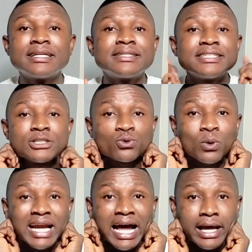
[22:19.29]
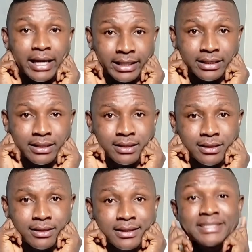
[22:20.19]
This is what I heard.
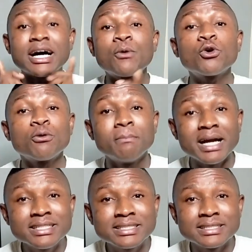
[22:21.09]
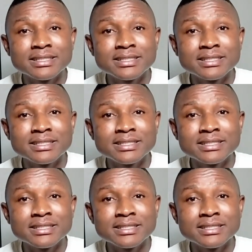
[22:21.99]
Is that what you meant?